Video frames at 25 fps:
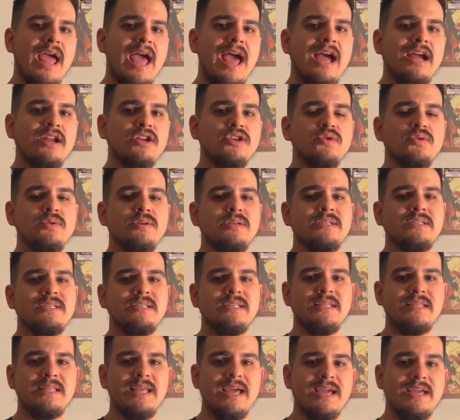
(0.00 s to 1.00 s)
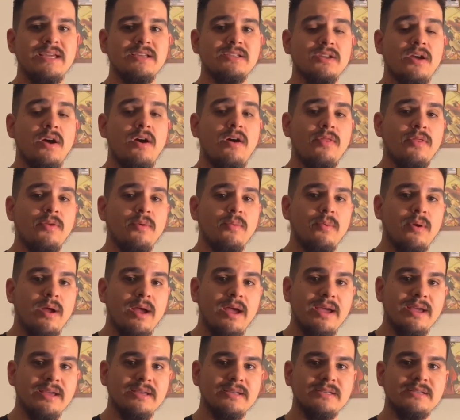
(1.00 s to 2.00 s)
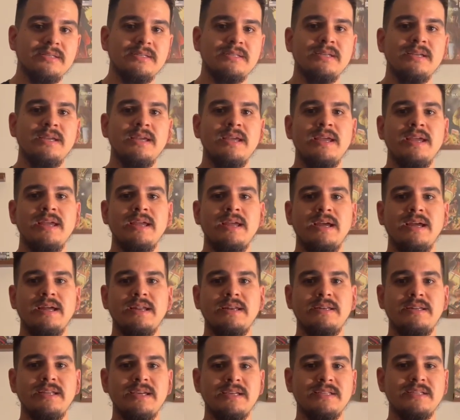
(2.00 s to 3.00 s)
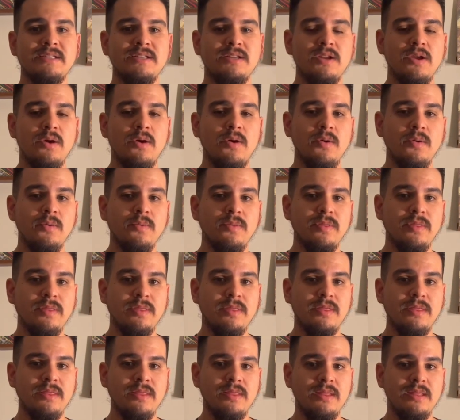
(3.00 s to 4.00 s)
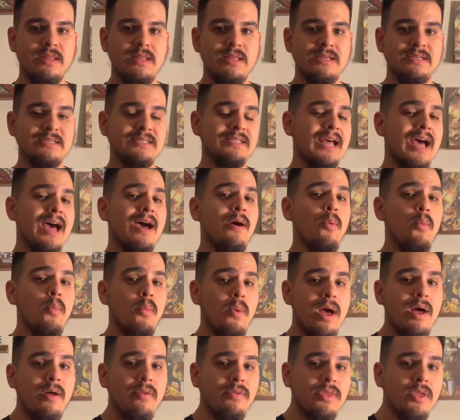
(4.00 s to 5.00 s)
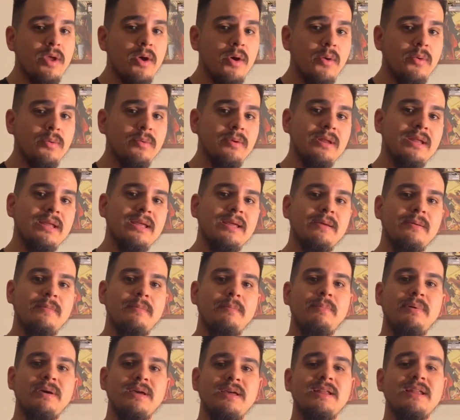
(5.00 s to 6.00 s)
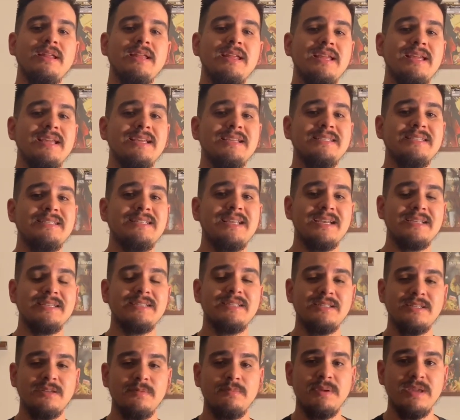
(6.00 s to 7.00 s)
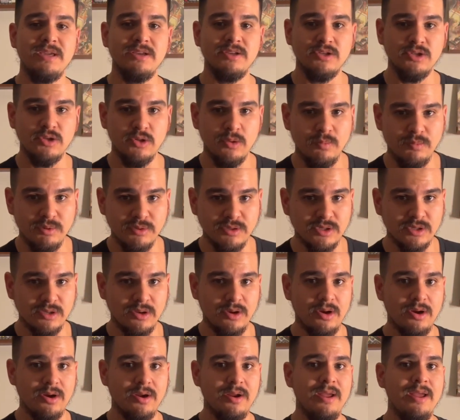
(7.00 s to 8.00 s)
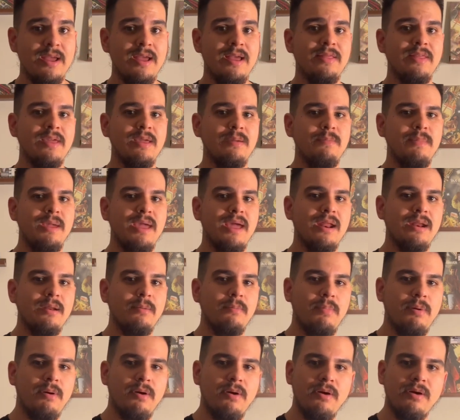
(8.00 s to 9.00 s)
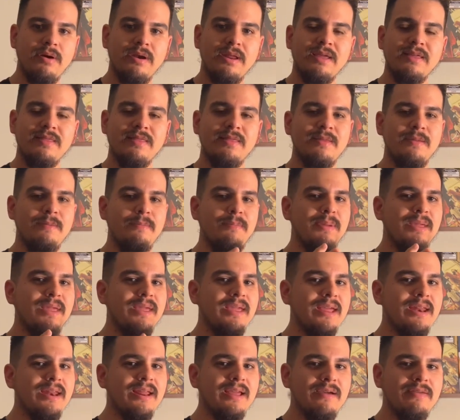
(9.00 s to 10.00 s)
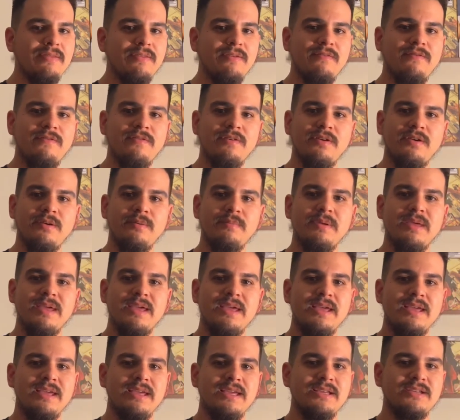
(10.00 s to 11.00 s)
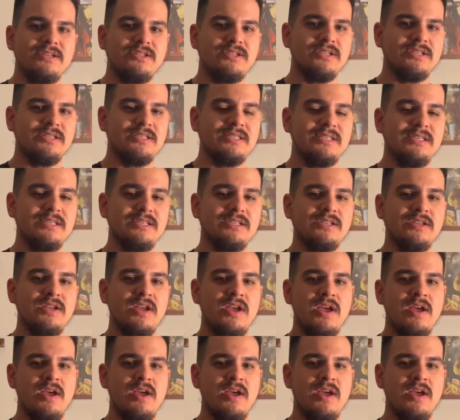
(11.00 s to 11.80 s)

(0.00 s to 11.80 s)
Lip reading: actress that is on the rise, doesn't know, is not well known, but is destined to be a superstar. They meet at a party. The beginning of the film is just this